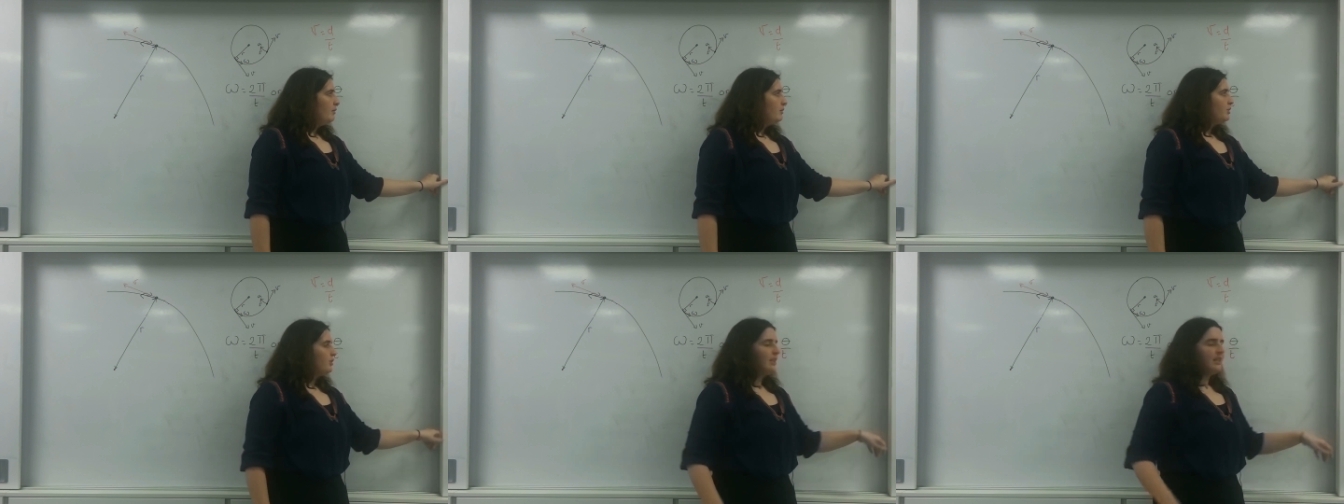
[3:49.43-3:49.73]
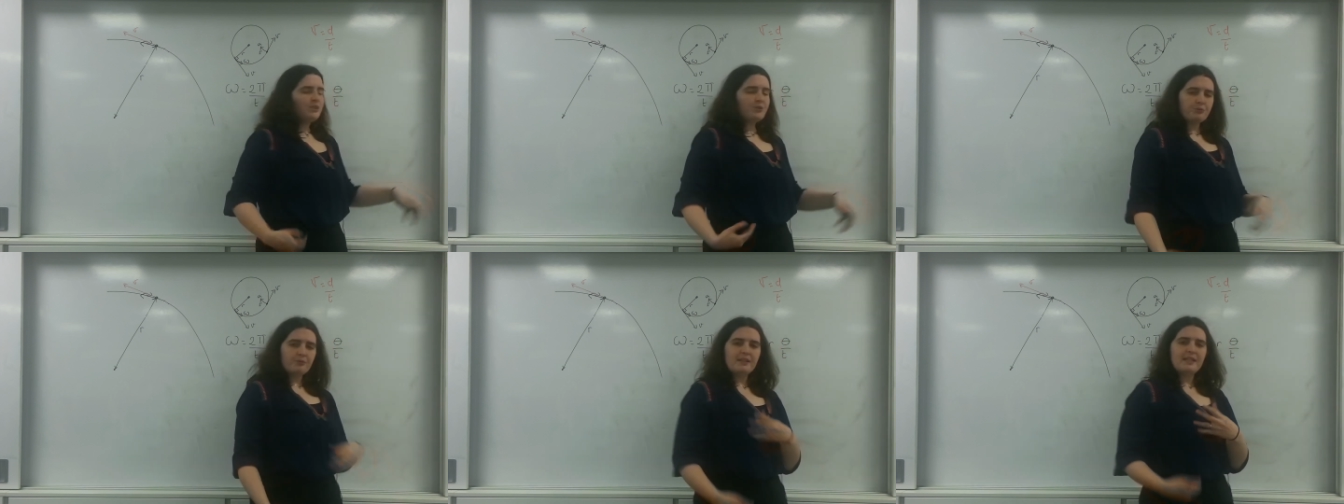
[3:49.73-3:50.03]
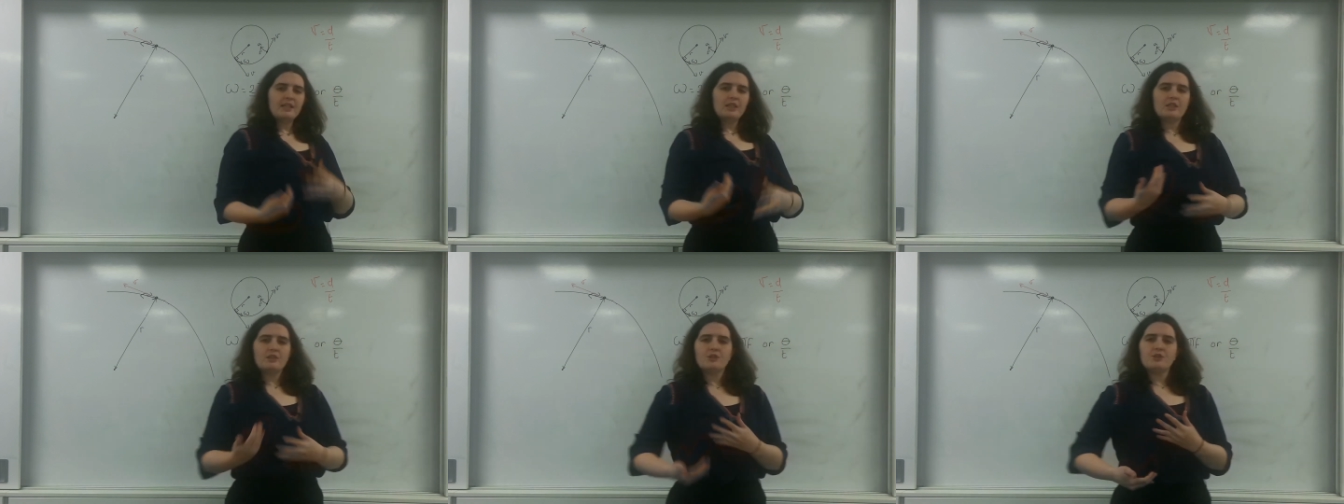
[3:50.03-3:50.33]
So that's
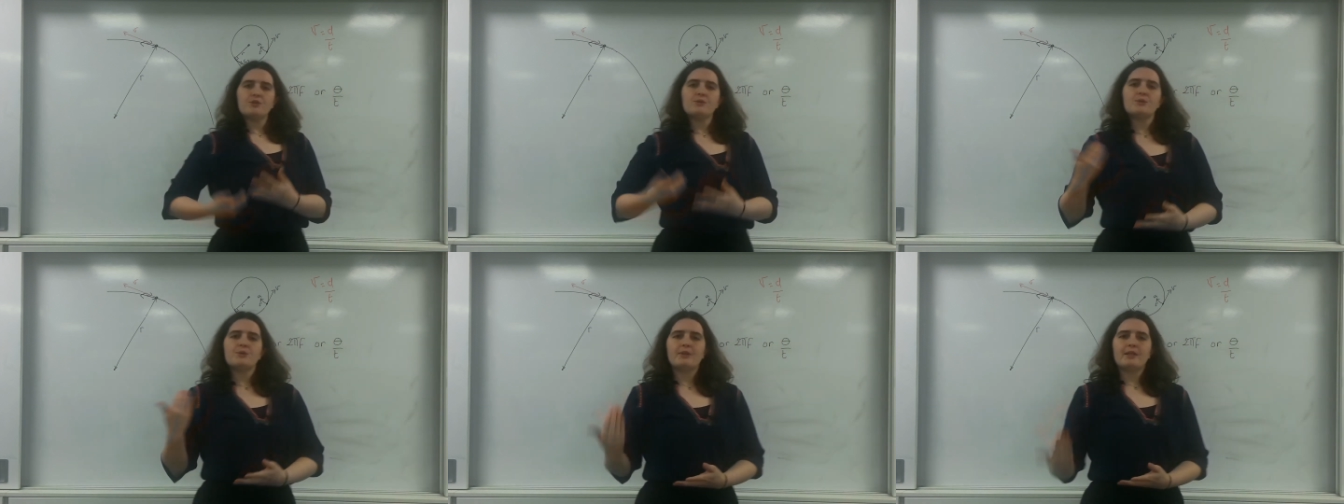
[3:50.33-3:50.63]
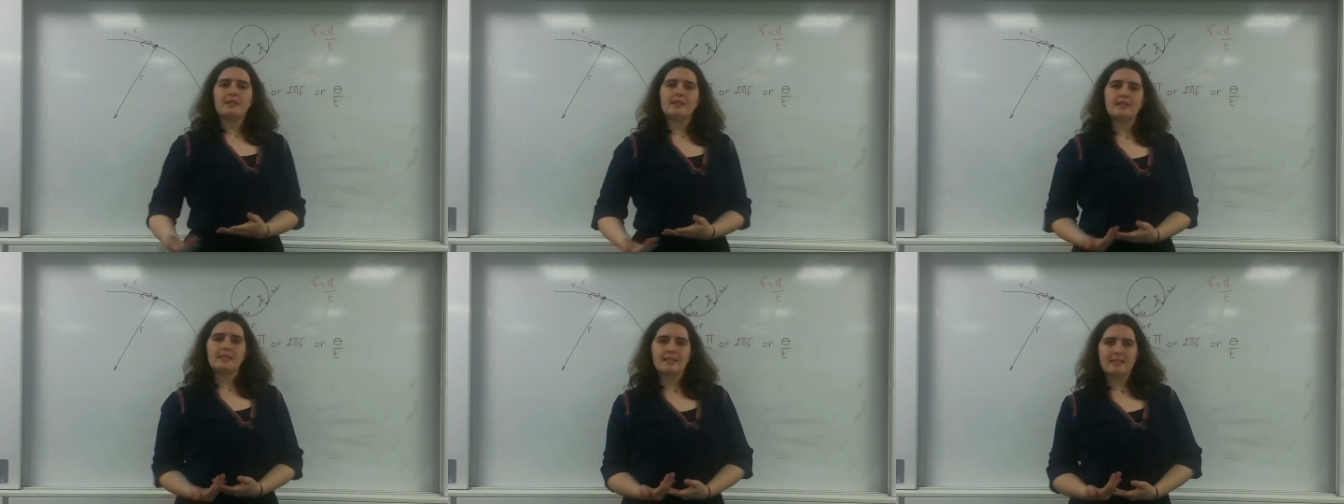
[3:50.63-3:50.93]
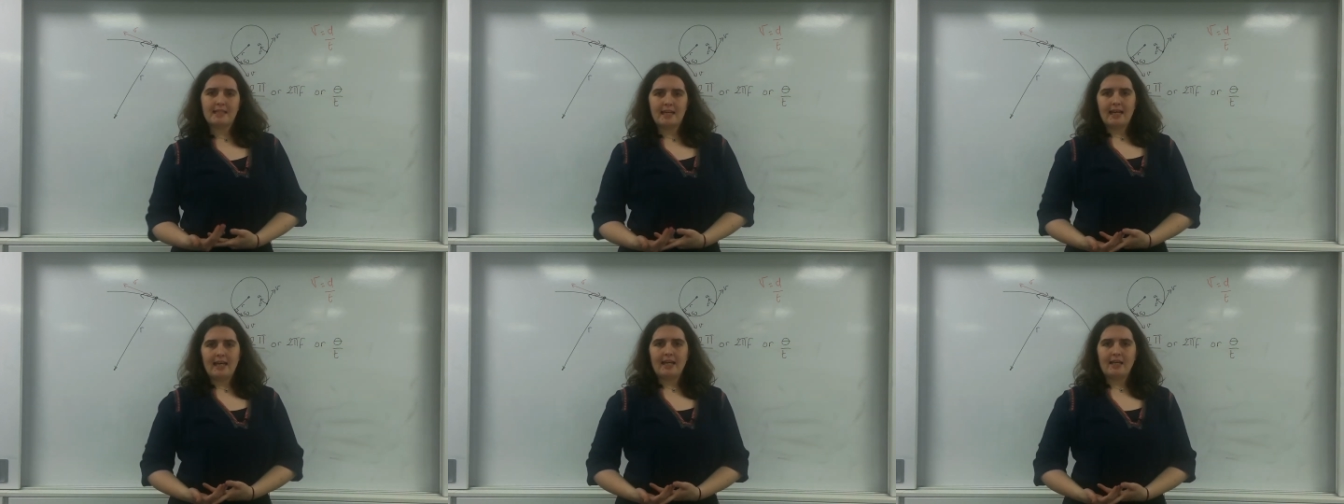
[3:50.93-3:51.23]
really useful to
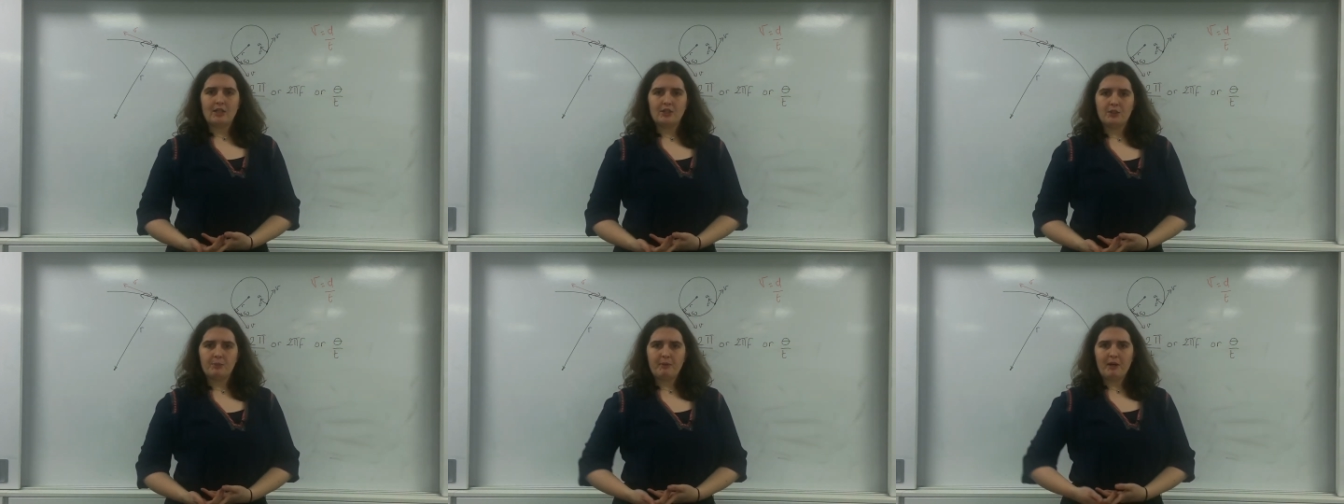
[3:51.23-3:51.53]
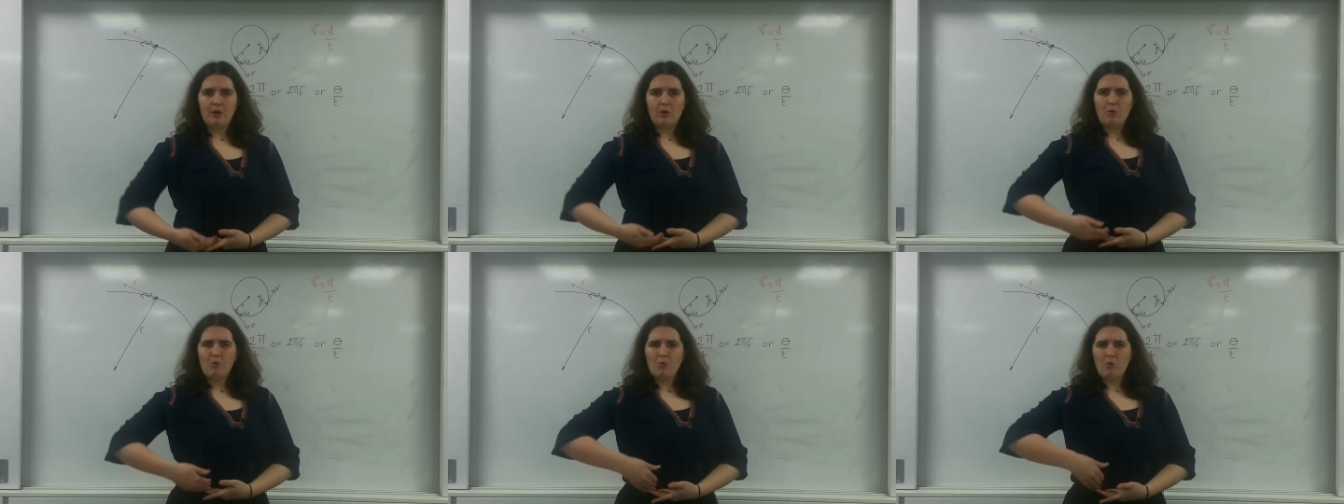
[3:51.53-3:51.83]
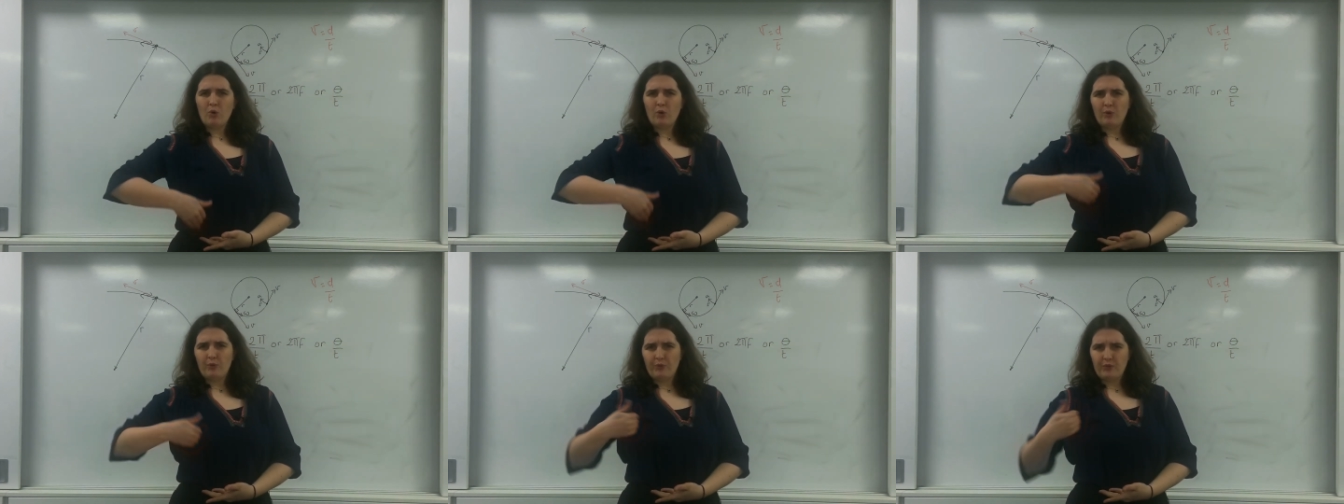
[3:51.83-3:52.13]
understand about
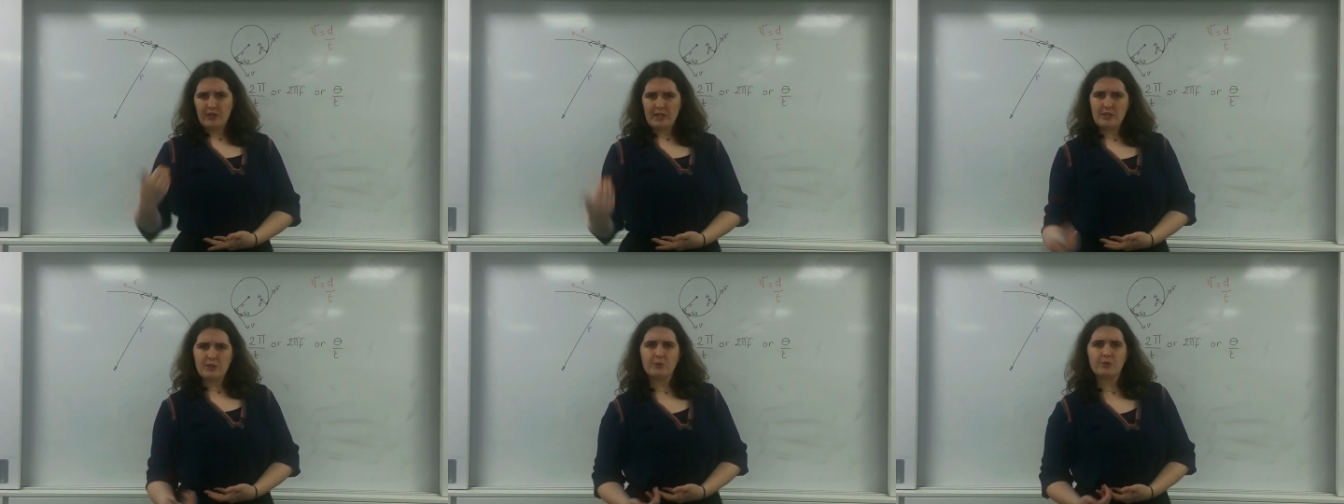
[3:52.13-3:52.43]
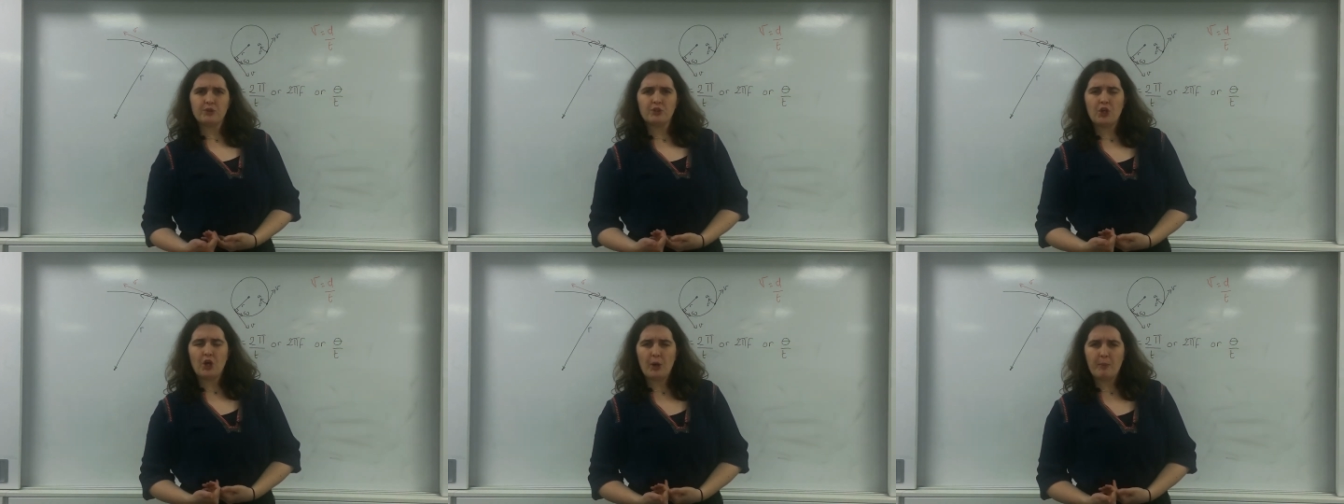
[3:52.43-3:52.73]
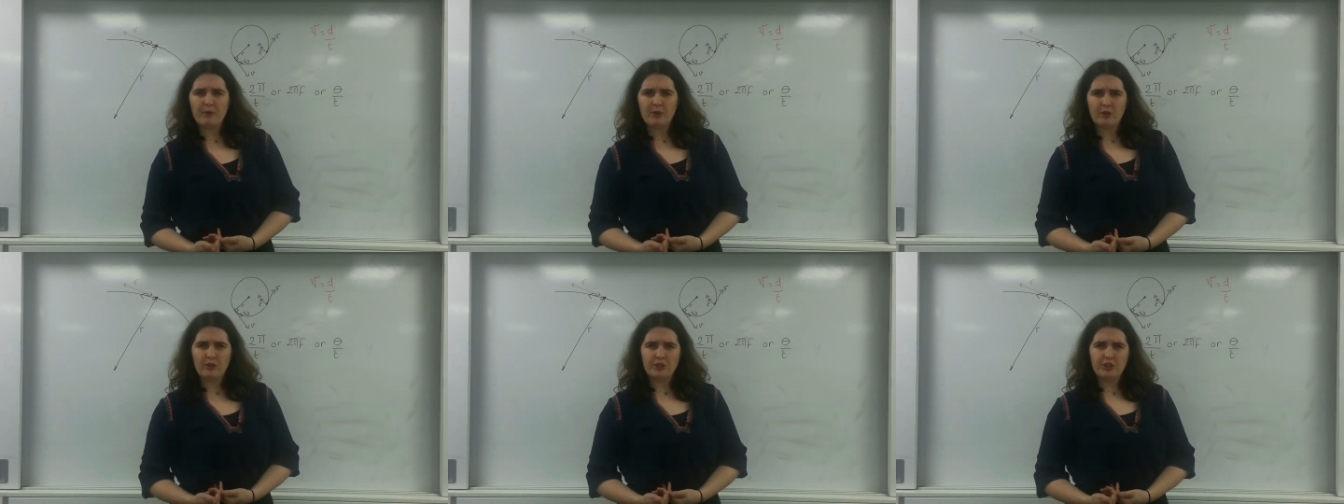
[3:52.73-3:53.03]
what these
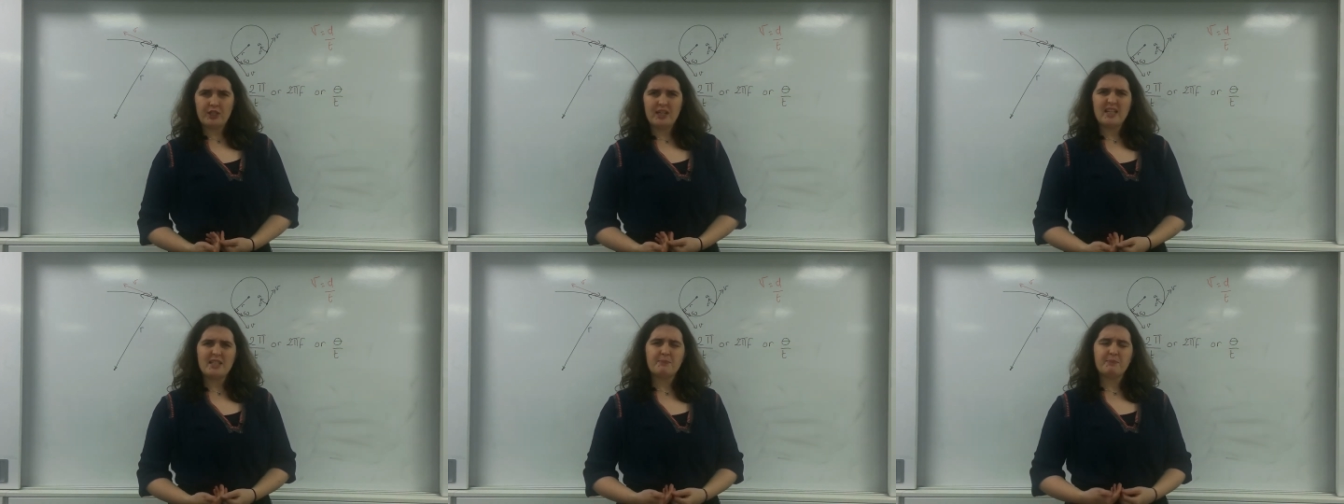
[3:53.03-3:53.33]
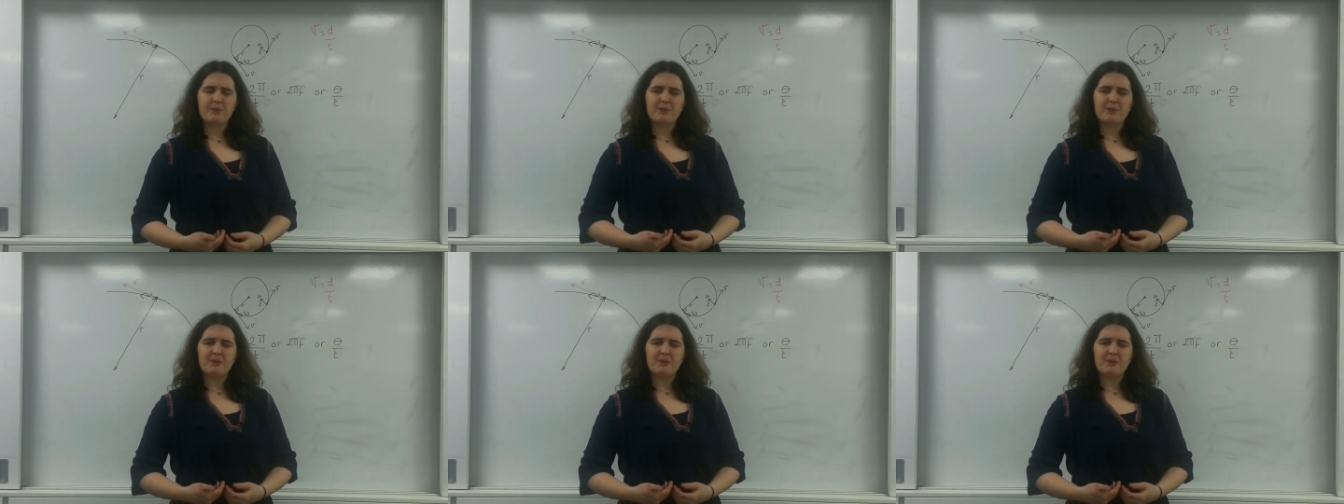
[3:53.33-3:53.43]
terminology is,